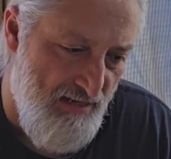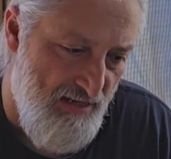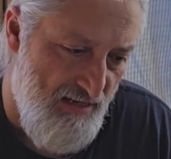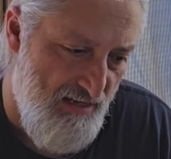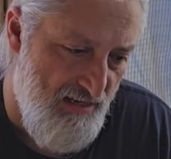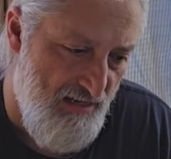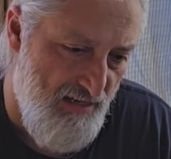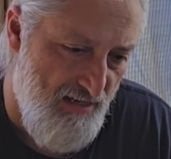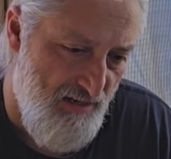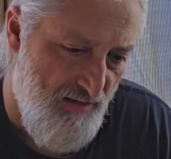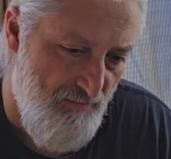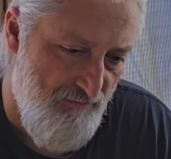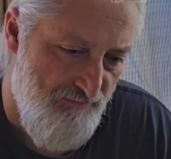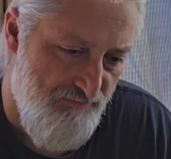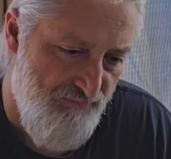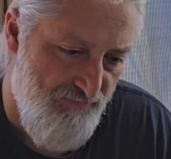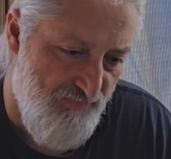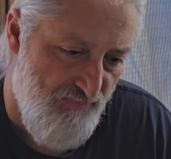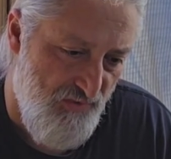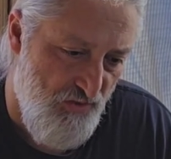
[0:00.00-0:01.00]

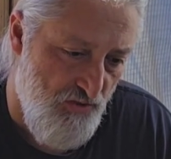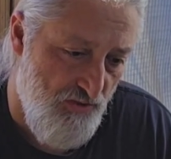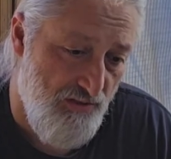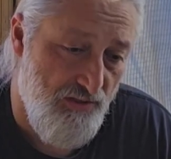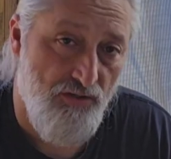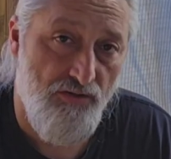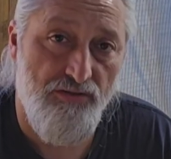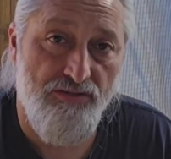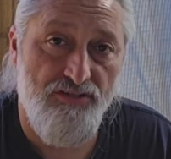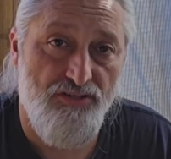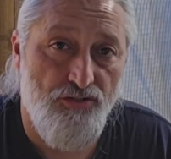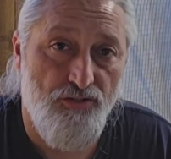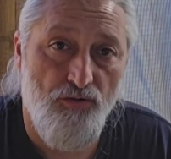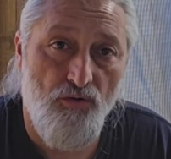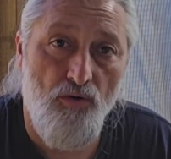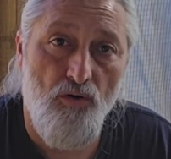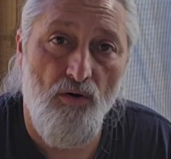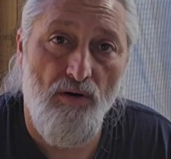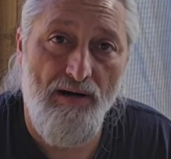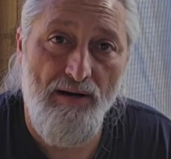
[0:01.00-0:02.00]
You can go to the
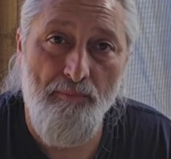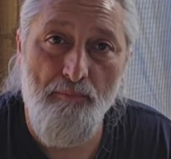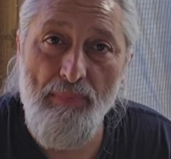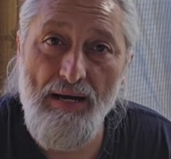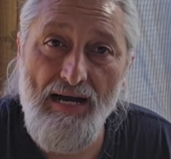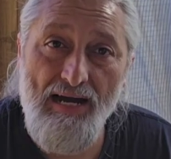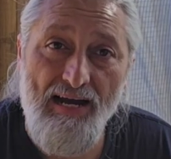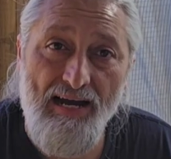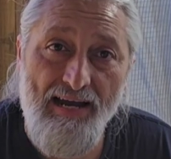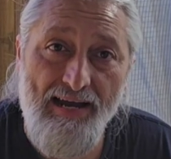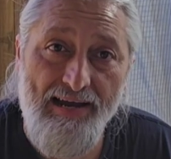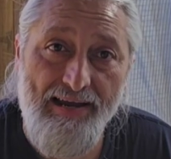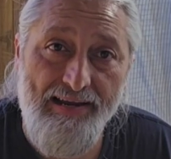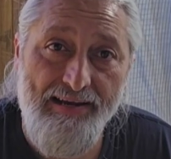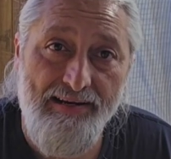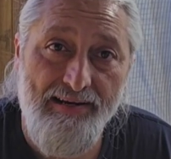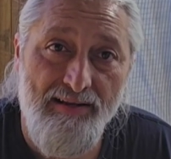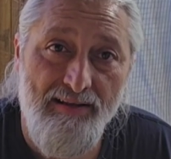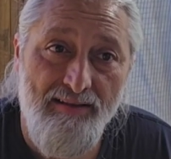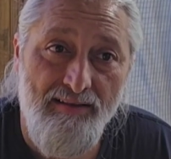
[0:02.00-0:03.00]
store and
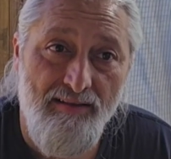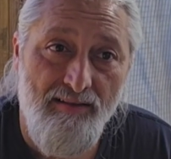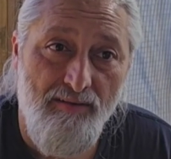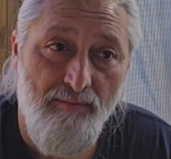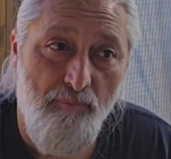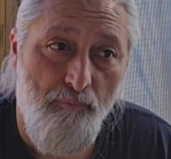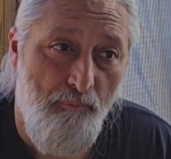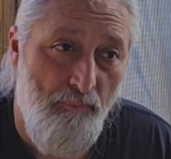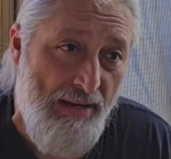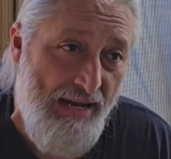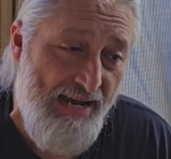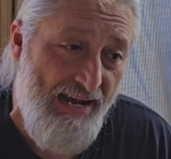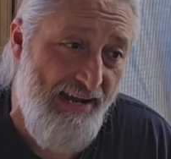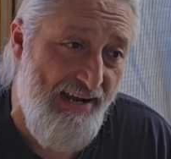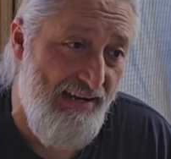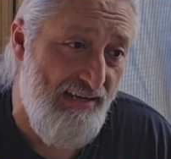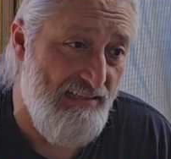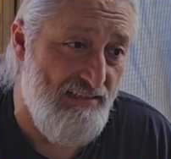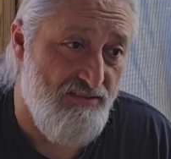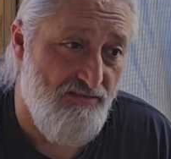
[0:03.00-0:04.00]
buy
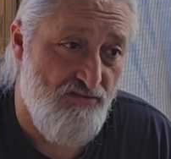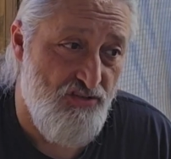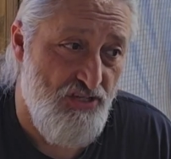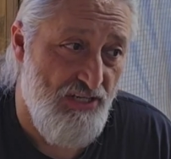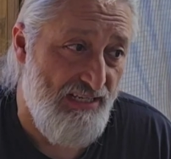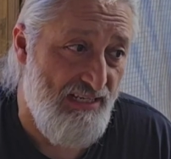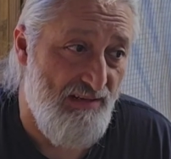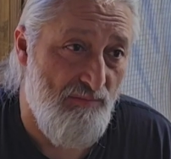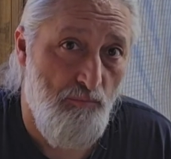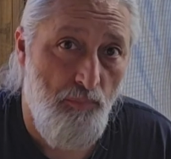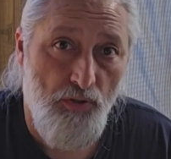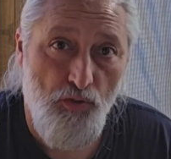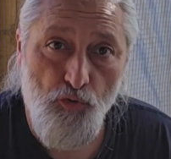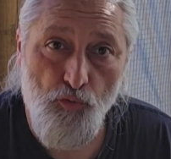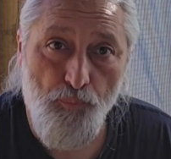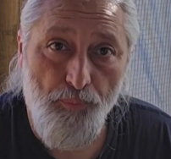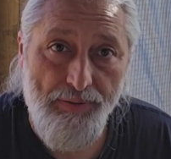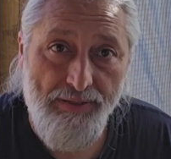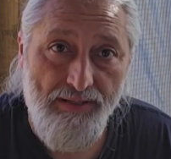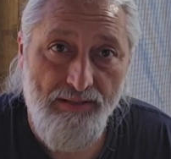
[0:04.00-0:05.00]
bags of chicken
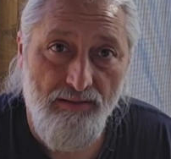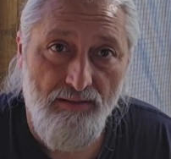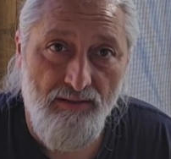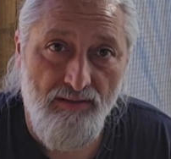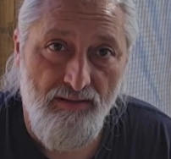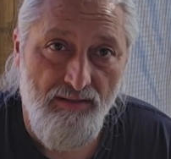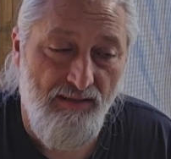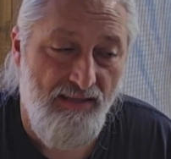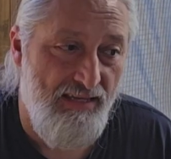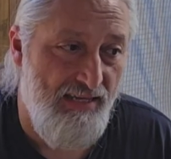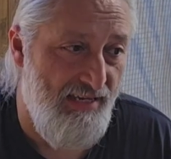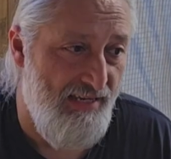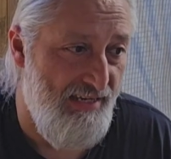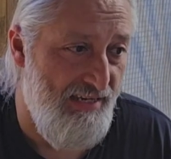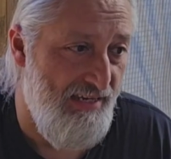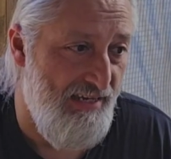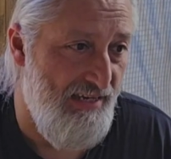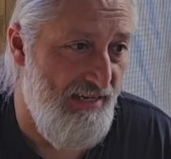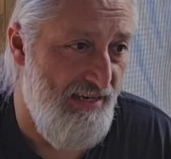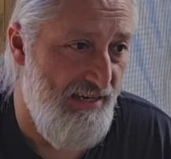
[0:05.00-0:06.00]
poop,
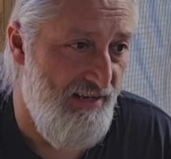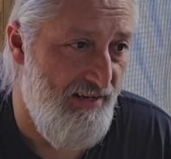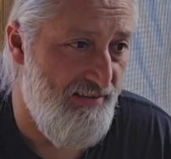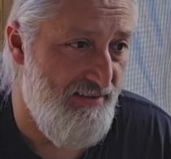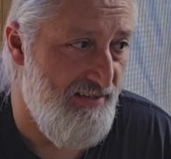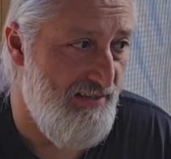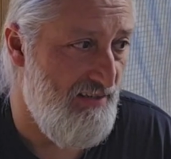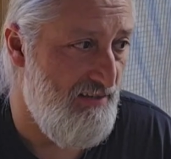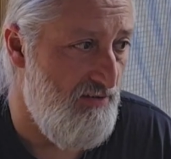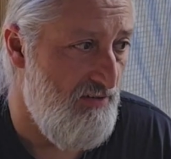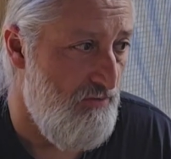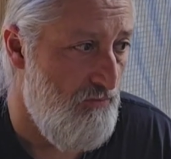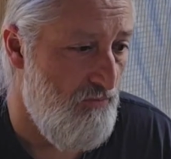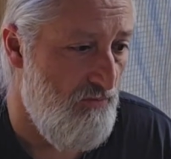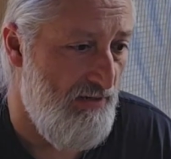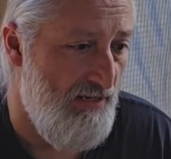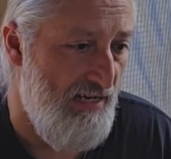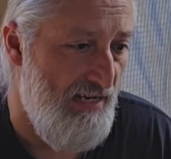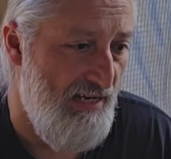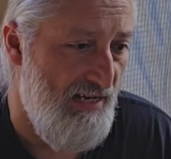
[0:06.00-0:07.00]
and I think
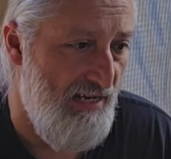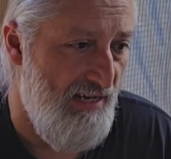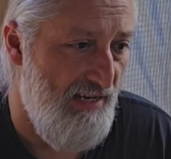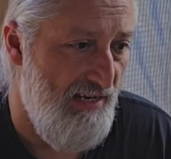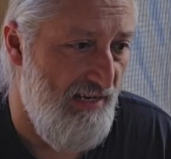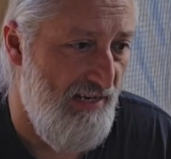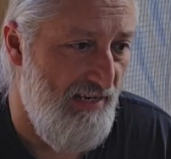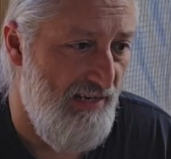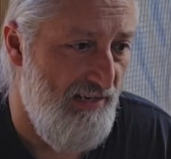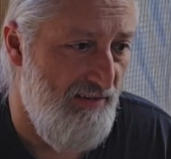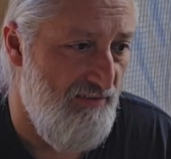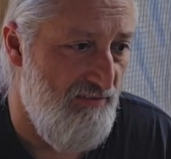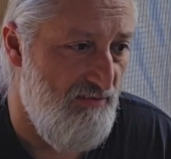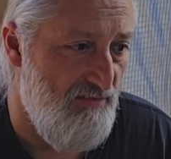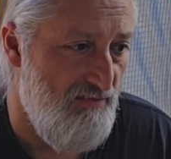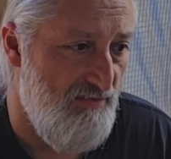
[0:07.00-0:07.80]
I